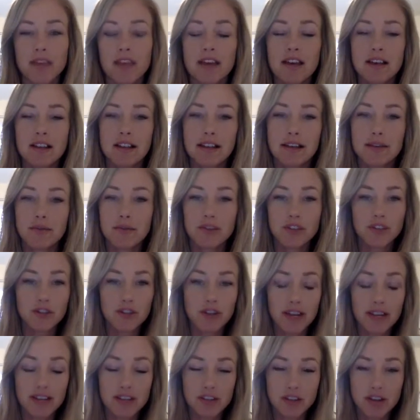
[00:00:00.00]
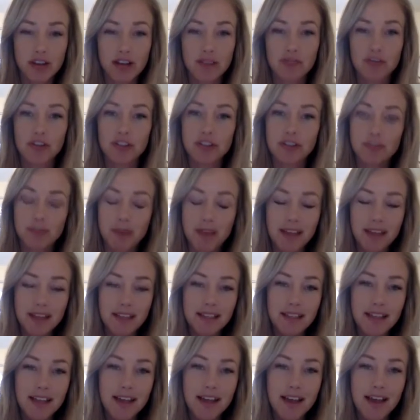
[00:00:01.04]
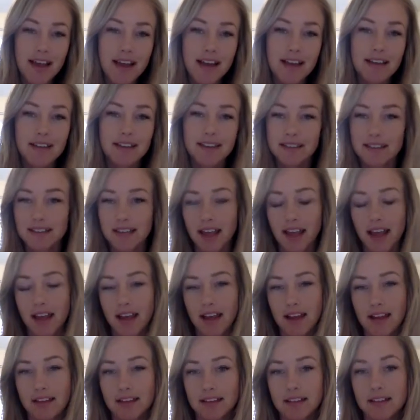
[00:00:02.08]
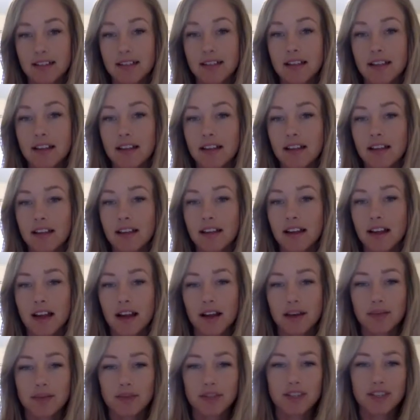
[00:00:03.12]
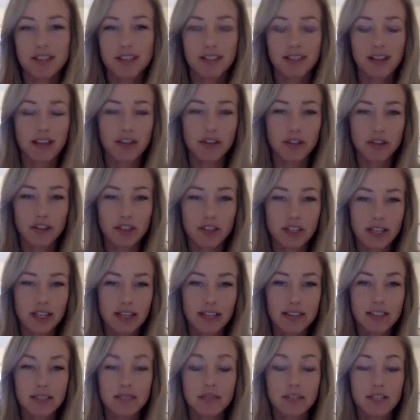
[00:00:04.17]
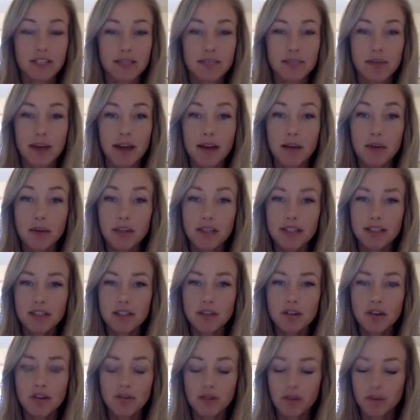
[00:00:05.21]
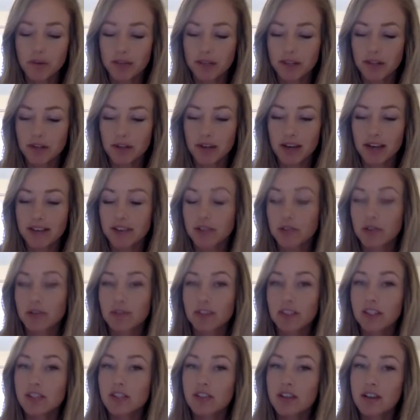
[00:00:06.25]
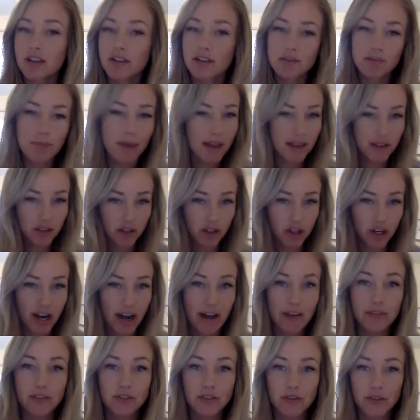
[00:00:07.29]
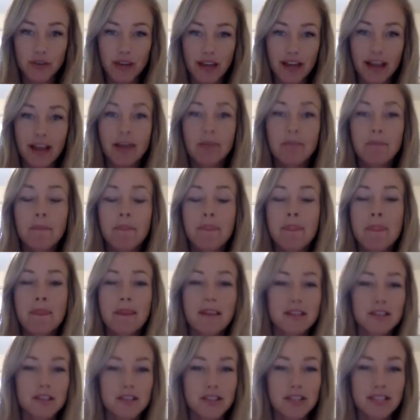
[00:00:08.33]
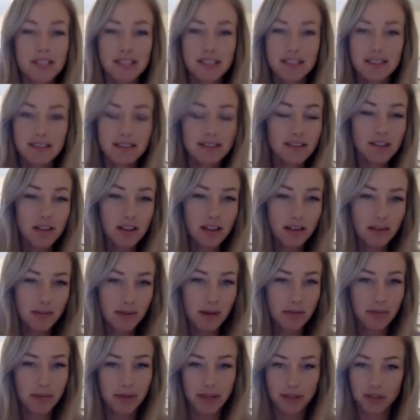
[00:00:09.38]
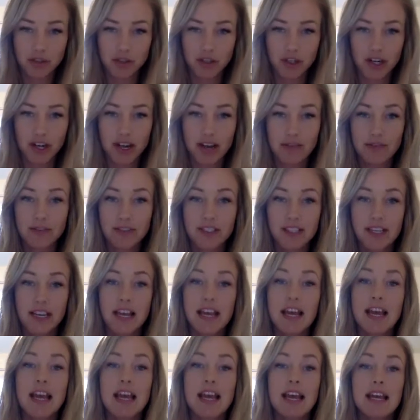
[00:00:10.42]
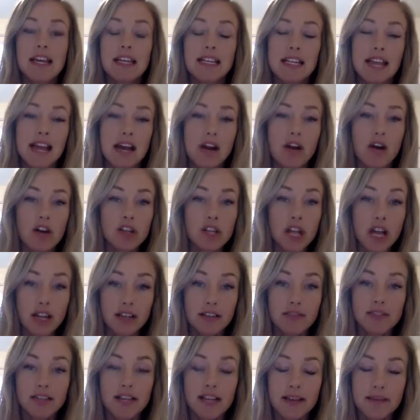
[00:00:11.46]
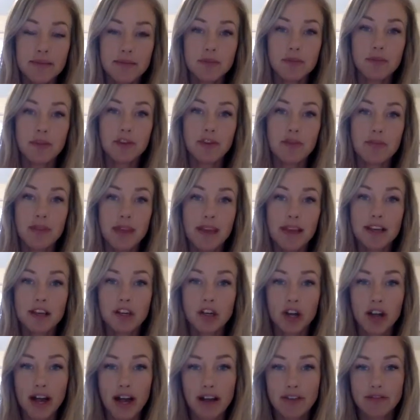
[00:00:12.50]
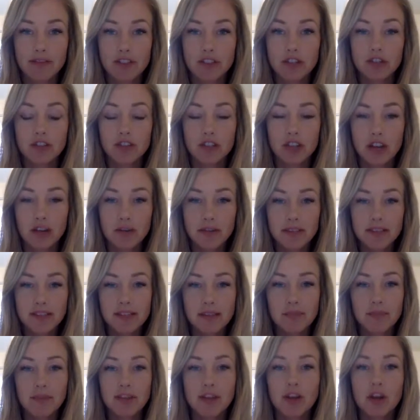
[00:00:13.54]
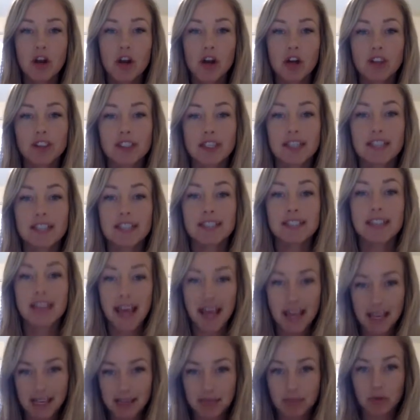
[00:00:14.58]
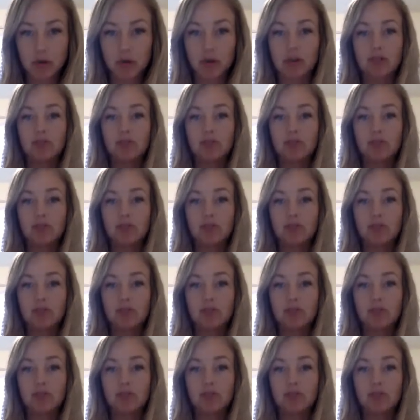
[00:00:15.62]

like when you guys graph your spelling tests and just in other little activities. But I wanted to go over it with you guys, so I'm going to start with pictographs, okay? So this is going to talk about pictographs. Now, a lot of times when you make graphs, you start with something called a table,